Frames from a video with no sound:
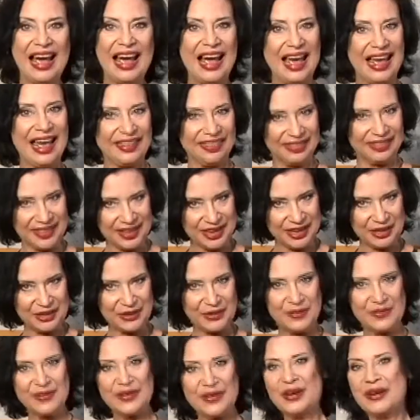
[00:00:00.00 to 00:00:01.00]
And thank
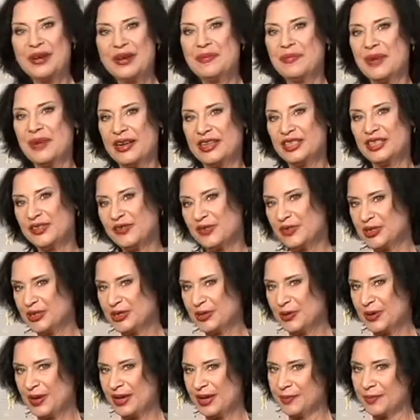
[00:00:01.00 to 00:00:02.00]
you very much for
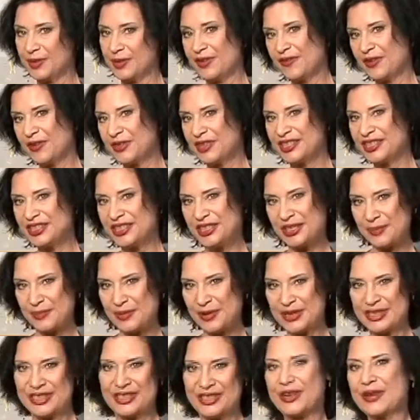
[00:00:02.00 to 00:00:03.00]
joining me for this gem
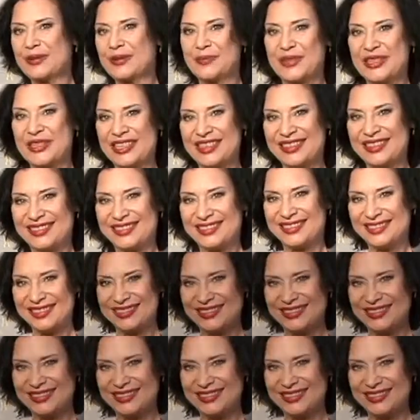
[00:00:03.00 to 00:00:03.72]
prescription.